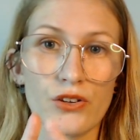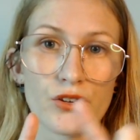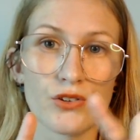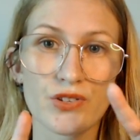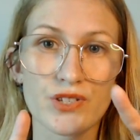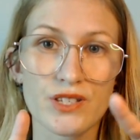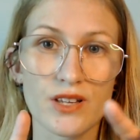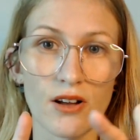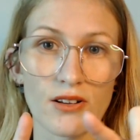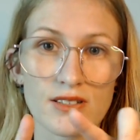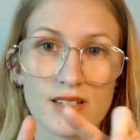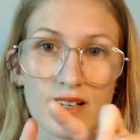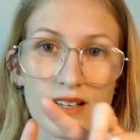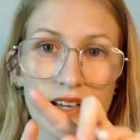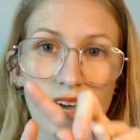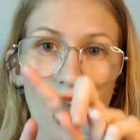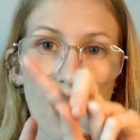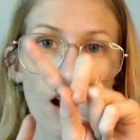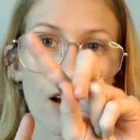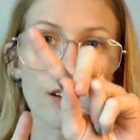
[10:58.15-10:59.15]
you start to
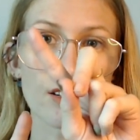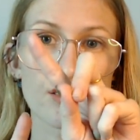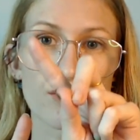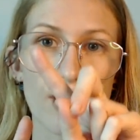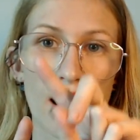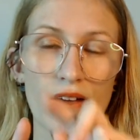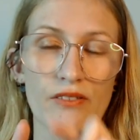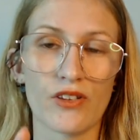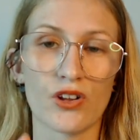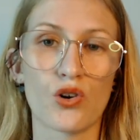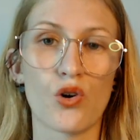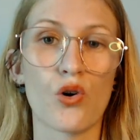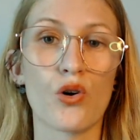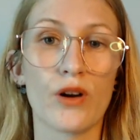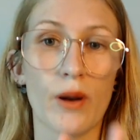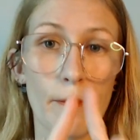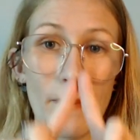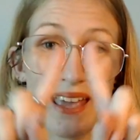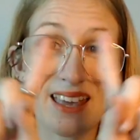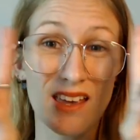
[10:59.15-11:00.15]
cut round the
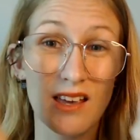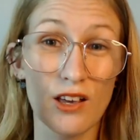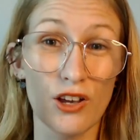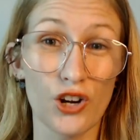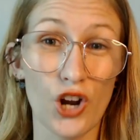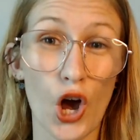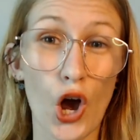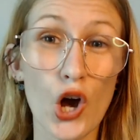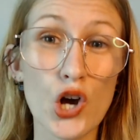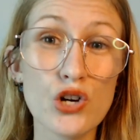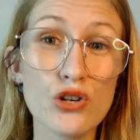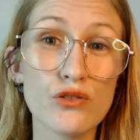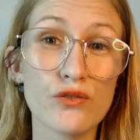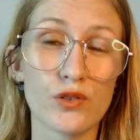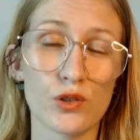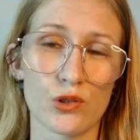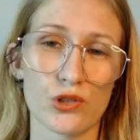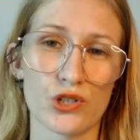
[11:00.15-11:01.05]
corner, making an oval